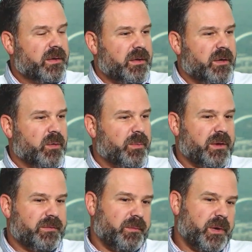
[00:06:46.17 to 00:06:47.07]

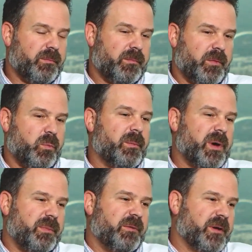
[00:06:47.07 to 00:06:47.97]
because we
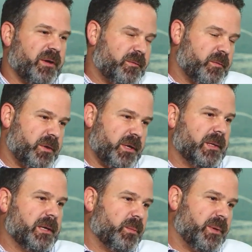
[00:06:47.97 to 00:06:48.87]
might be fast forwarding a
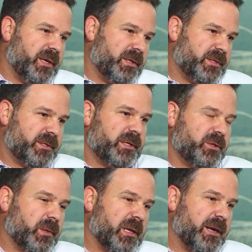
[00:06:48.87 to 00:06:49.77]
little bit just in
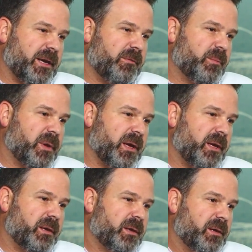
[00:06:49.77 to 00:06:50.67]
your life, but